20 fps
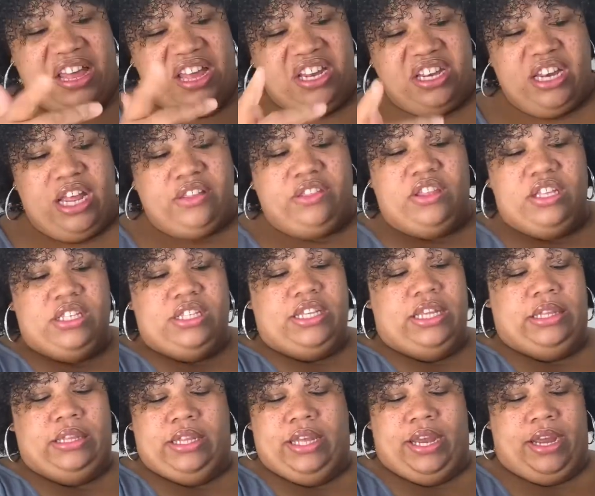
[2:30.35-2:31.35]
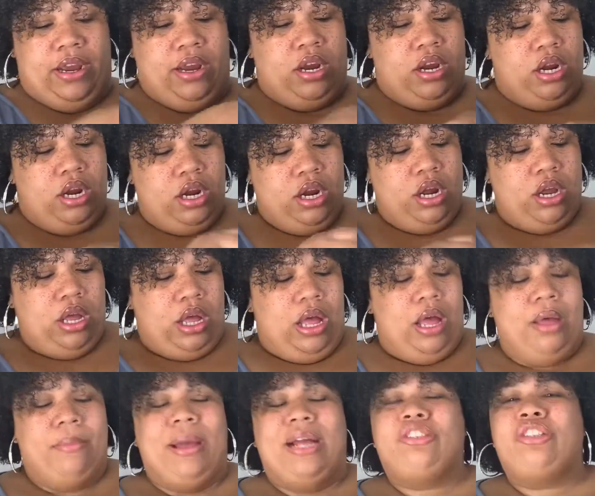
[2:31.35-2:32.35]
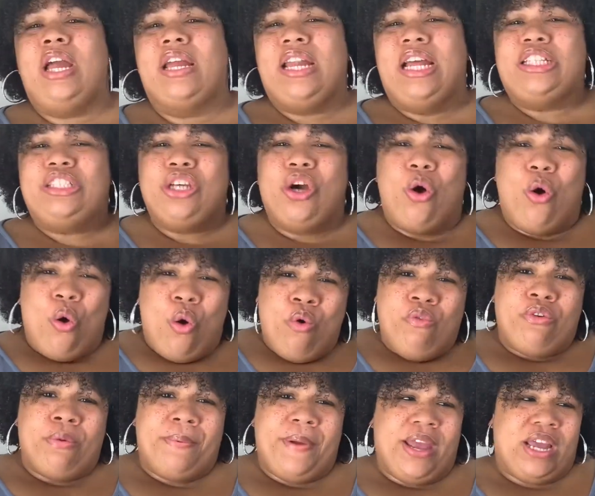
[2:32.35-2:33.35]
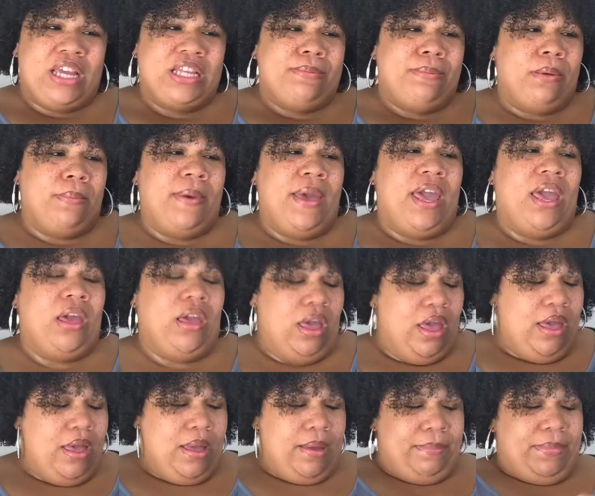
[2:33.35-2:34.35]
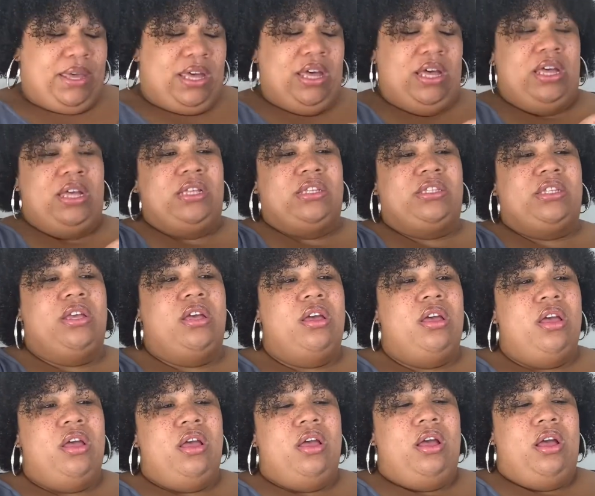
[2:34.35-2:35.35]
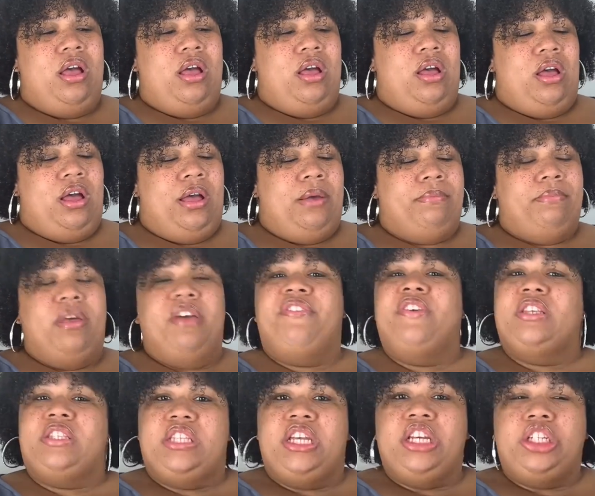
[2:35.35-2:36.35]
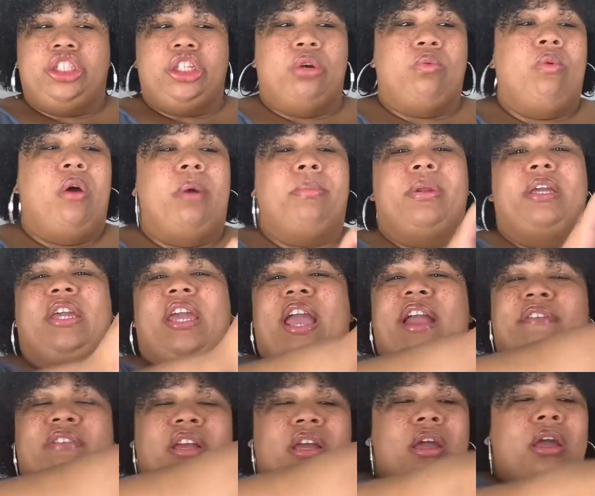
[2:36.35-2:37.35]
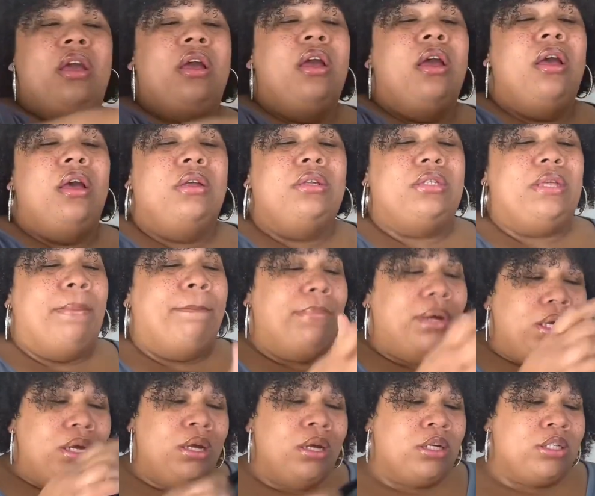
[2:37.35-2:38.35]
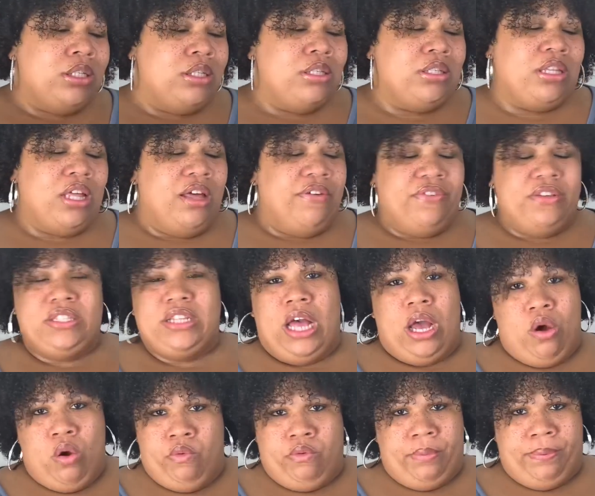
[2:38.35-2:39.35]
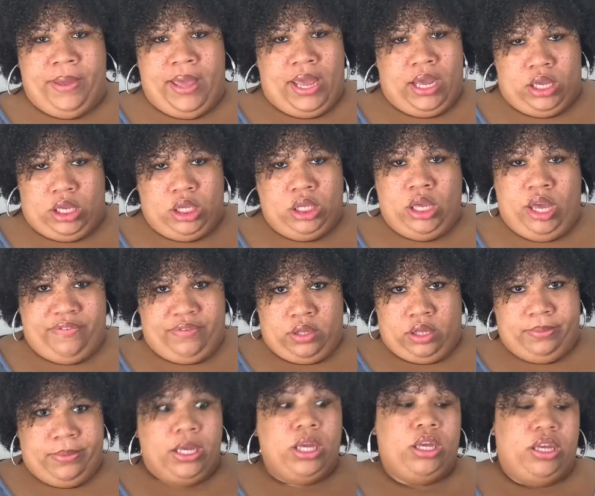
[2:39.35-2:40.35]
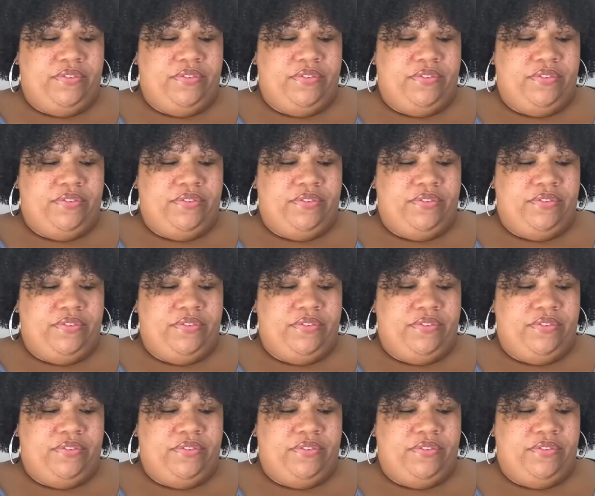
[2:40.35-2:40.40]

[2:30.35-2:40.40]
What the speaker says: Nothing's in there. I try not to overpack his book bag because if his teacher wants him to carry some books and stuff, it's not overpacked. You feel me?